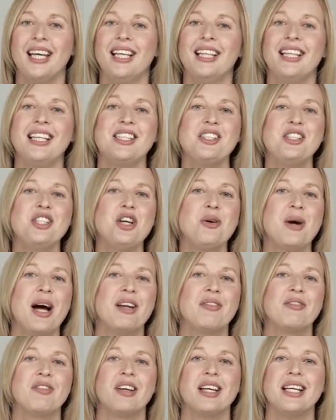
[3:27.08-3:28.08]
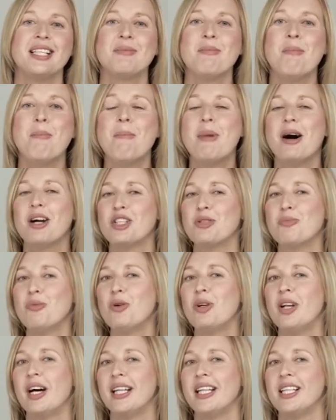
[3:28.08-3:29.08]
This new advert is much
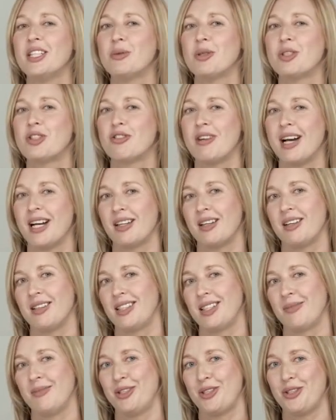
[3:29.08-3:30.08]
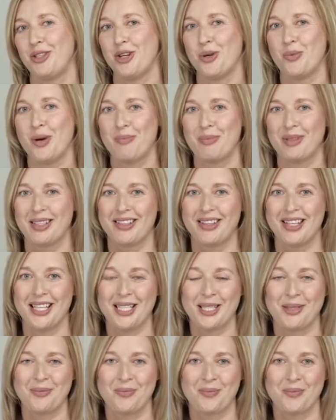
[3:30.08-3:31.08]
more likely to attract customers to your
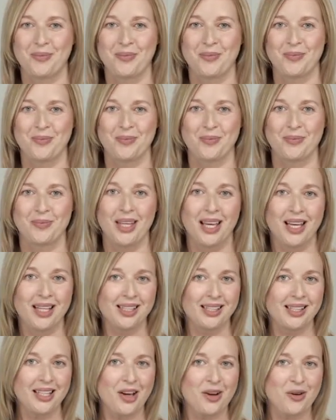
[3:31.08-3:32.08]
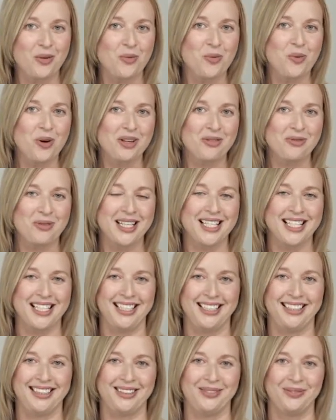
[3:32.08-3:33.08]
website. So, what have we
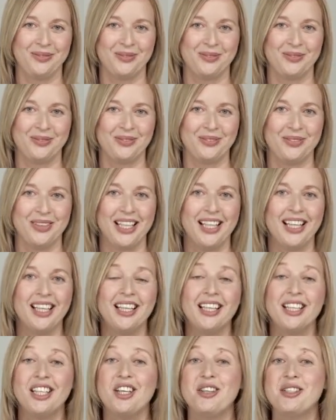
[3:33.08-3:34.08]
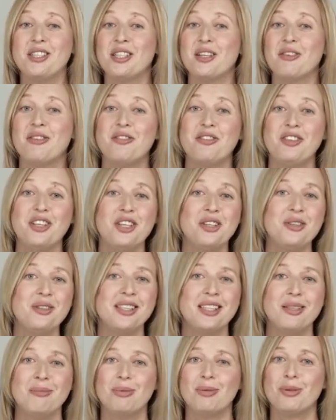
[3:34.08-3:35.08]
learned? Using a few
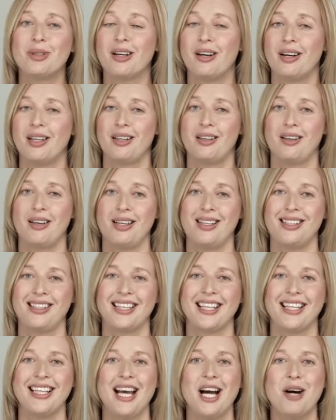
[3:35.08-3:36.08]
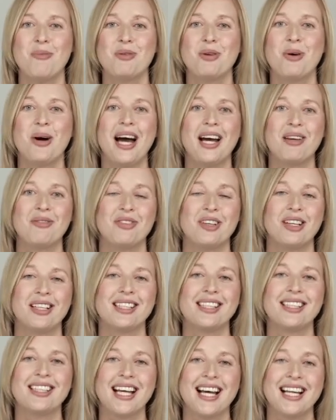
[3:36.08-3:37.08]
simple guidelines can help your advert
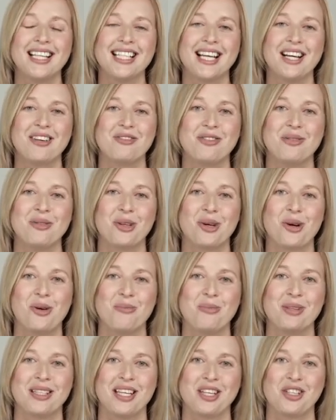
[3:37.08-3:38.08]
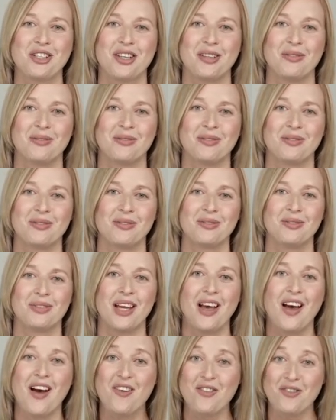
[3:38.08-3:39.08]
stand out from the competition.
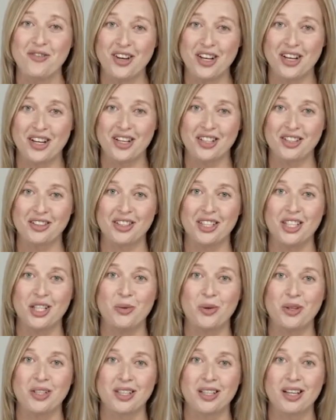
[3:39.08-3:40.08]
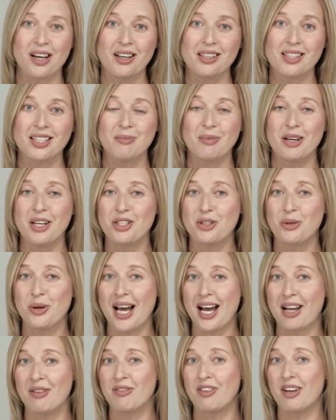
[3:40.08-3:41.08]
First, you want to customize your
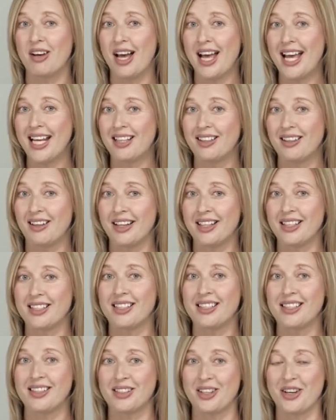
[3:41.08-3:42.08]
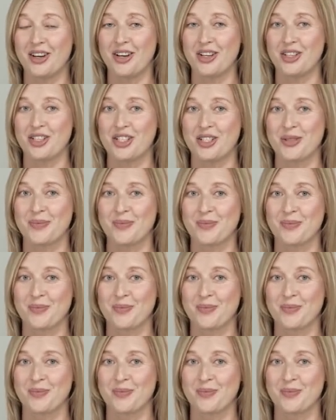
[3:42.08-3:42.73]
advert headline to the search.